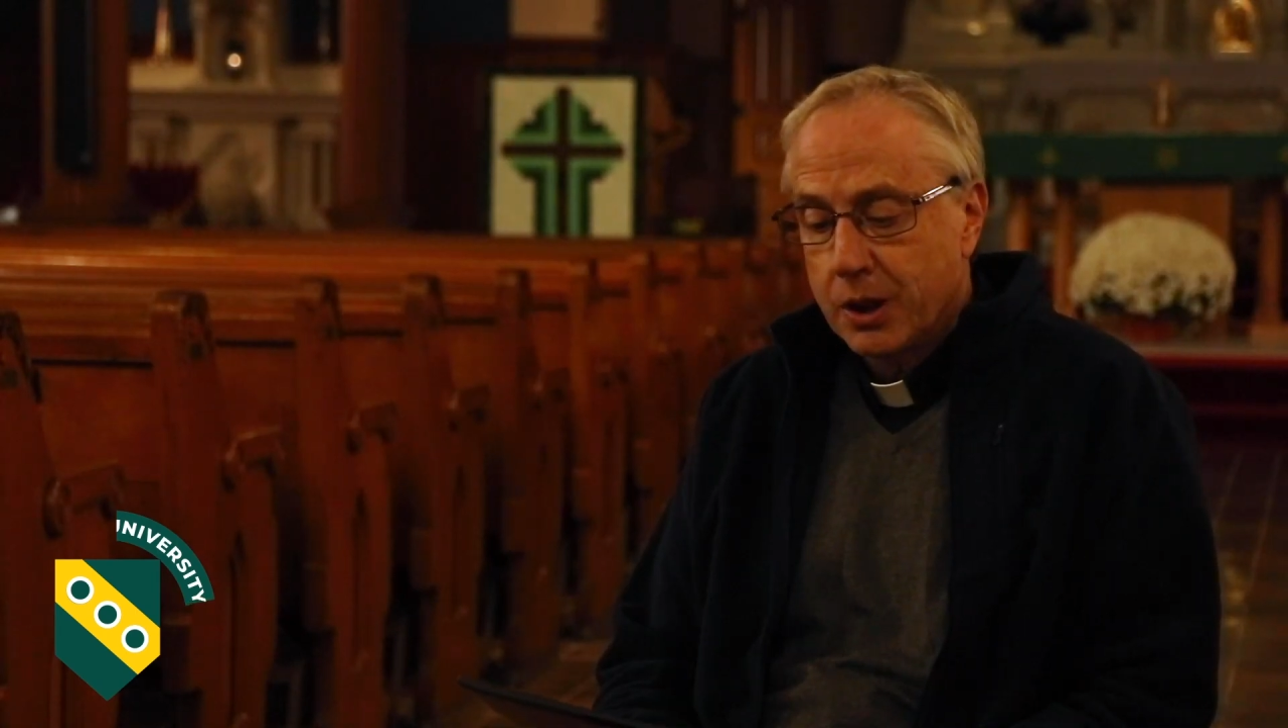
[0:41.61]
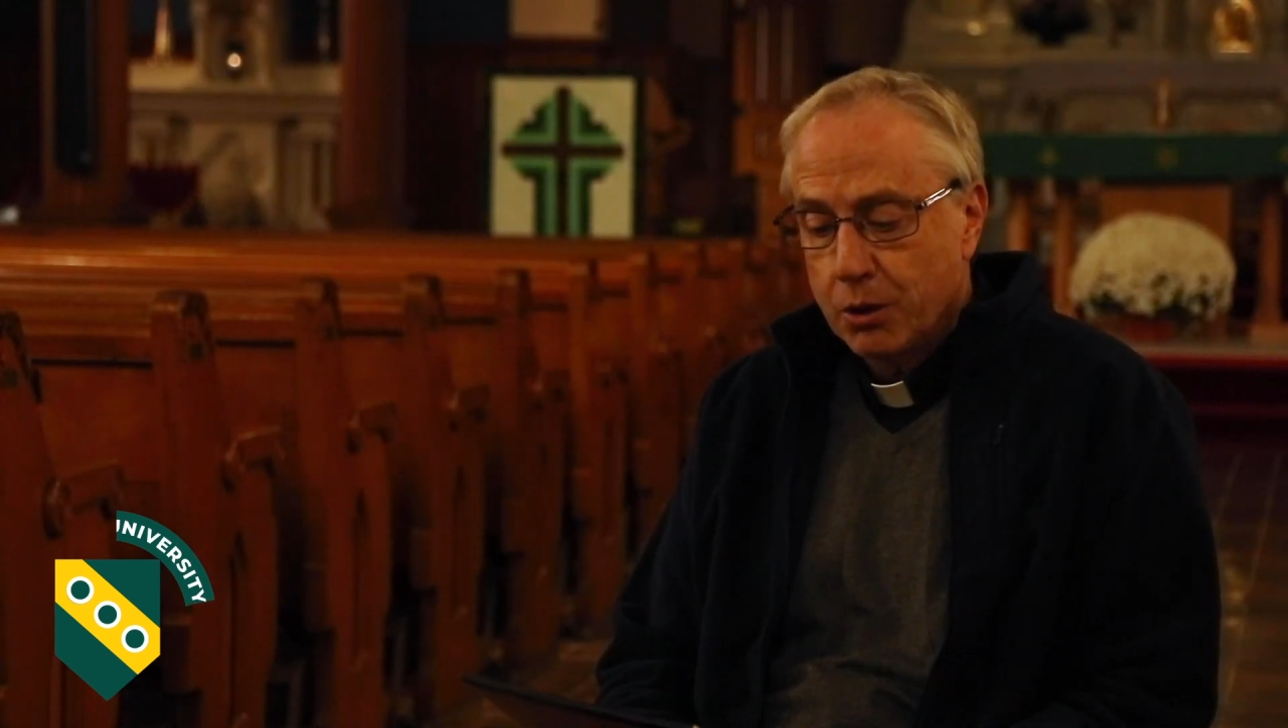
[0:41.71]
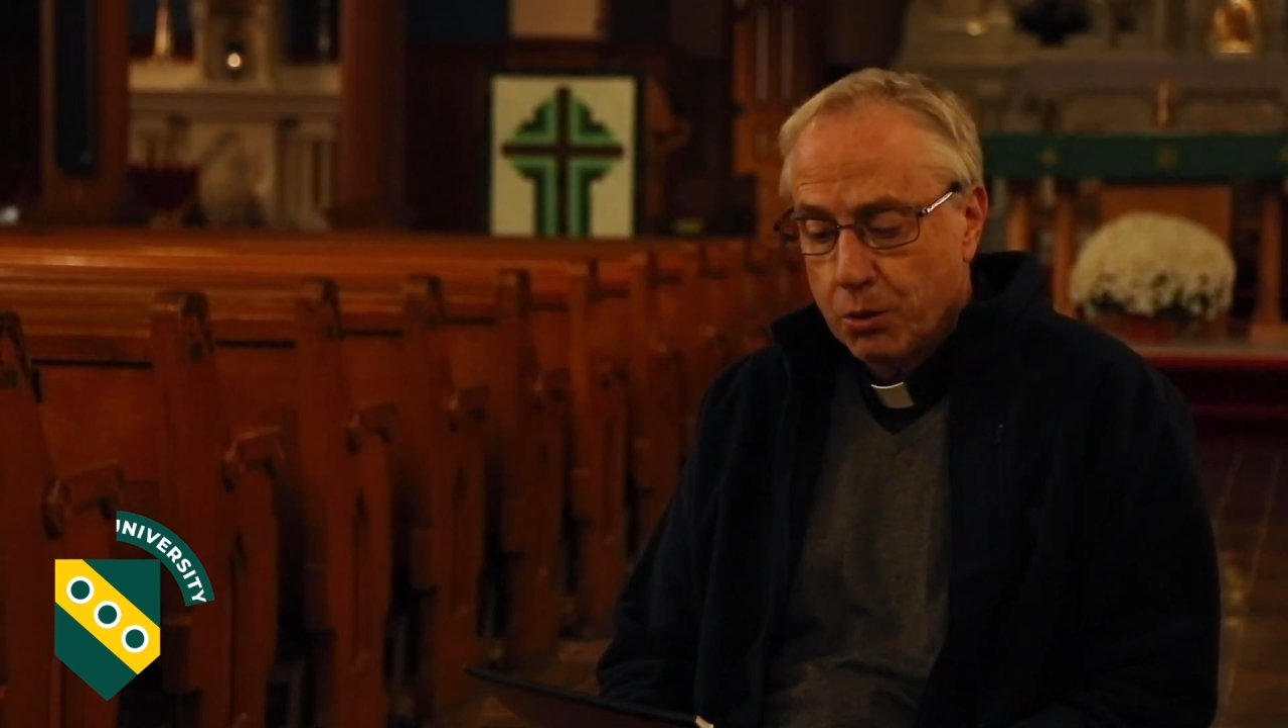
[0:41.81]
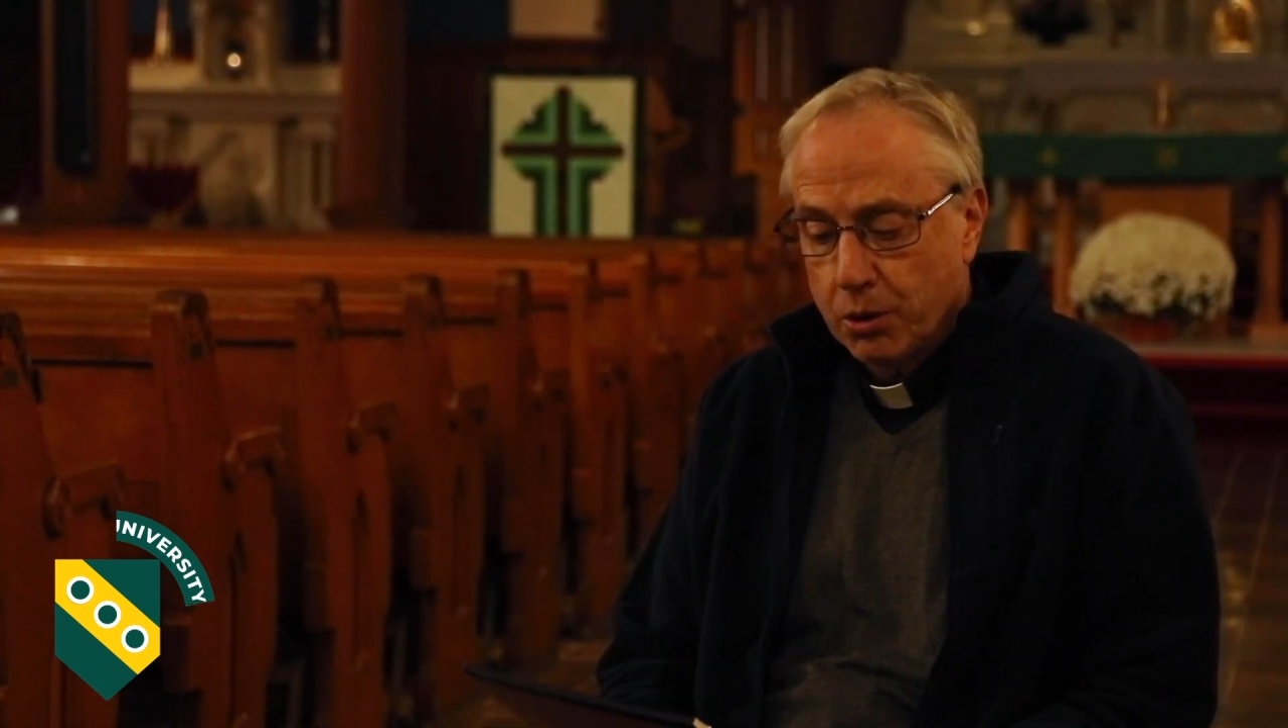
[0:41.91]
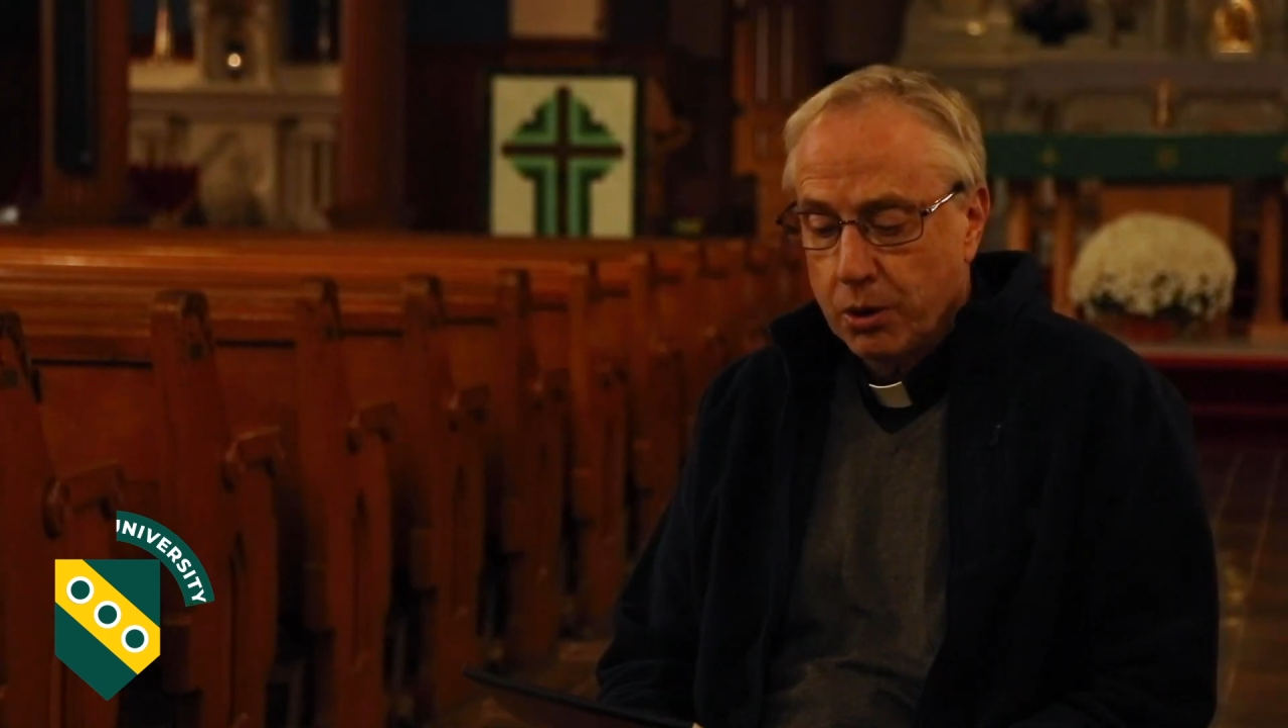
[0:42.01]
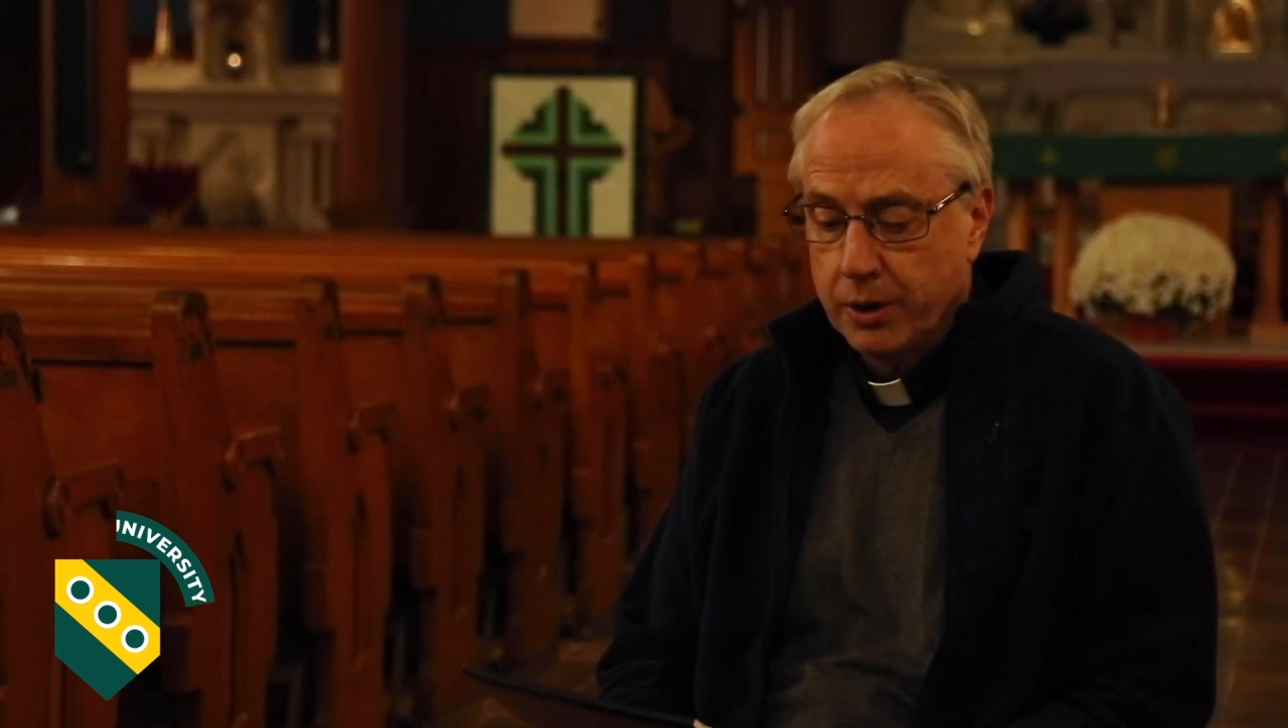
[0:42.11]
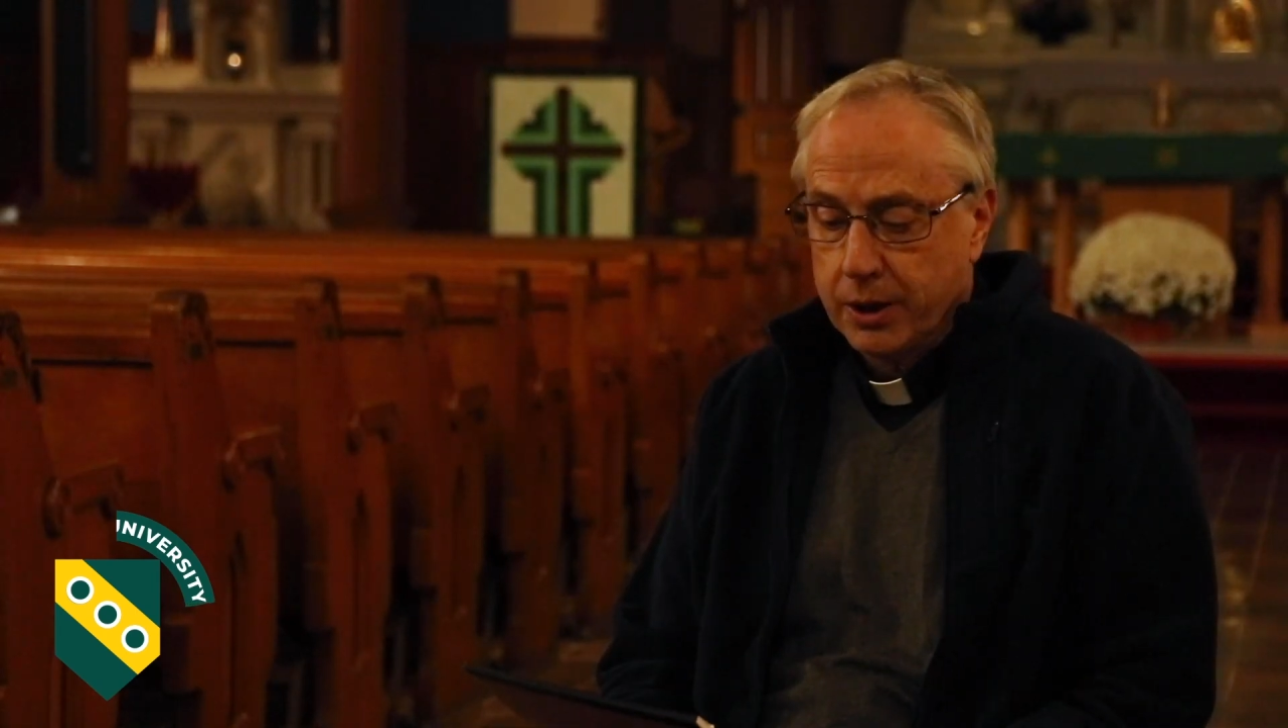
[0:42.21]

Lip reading: integral